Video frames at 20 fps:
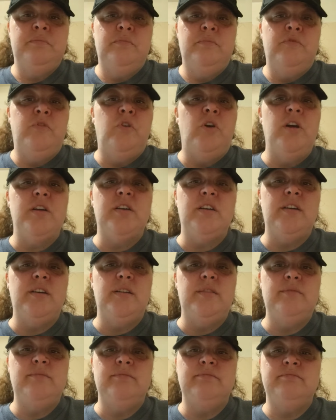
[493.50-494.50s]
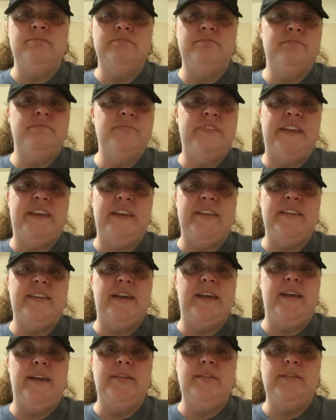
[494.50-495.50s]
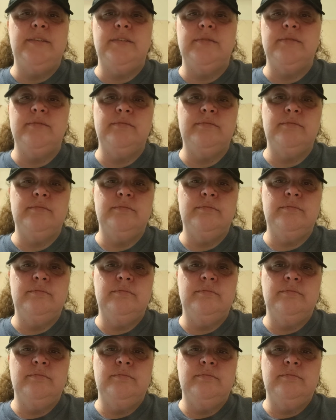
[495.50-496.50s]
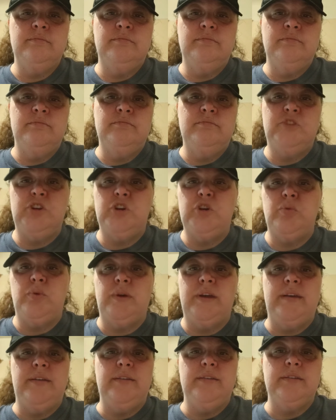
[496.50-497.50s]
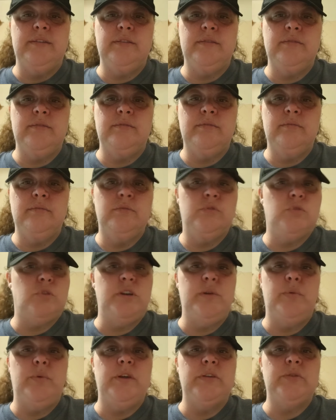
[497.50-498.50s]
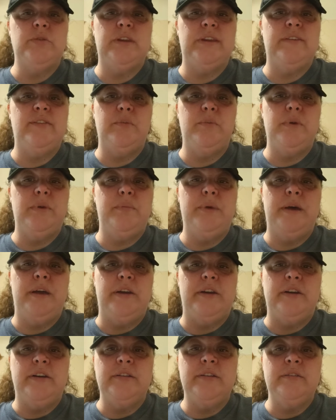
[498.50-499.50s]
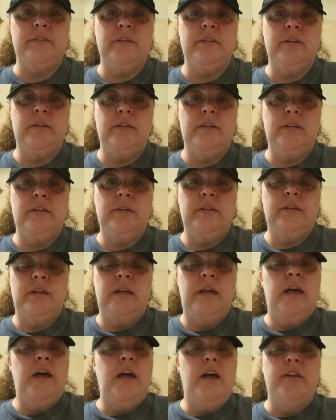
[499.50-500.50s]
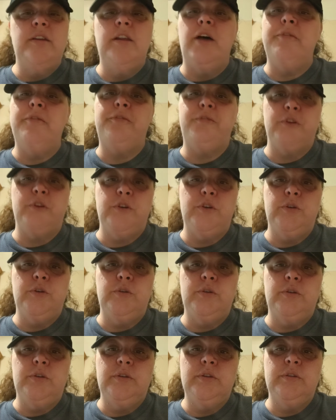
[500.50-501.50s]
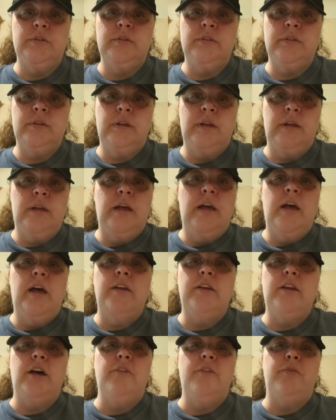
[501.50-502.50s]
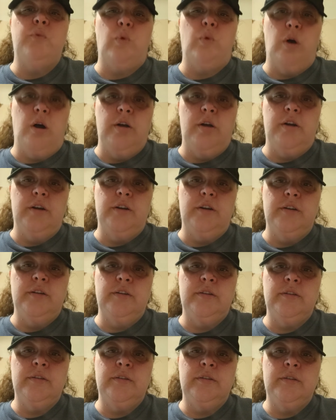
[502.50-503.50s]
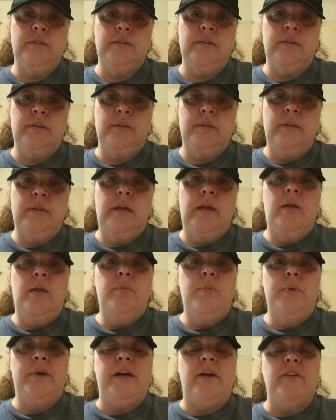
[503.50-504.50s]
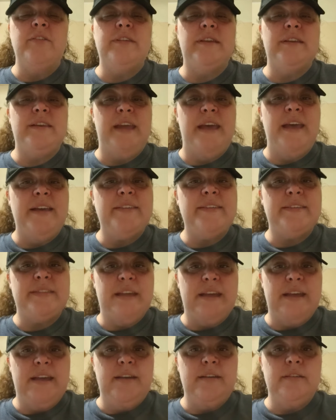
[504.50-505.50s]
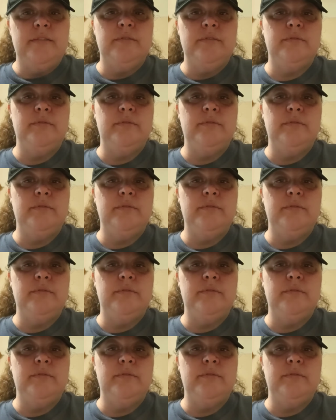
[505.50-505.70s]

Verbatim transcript: for a good 10 days, two weeks, three weeks would even be better. Enough food, enough water, because the next thing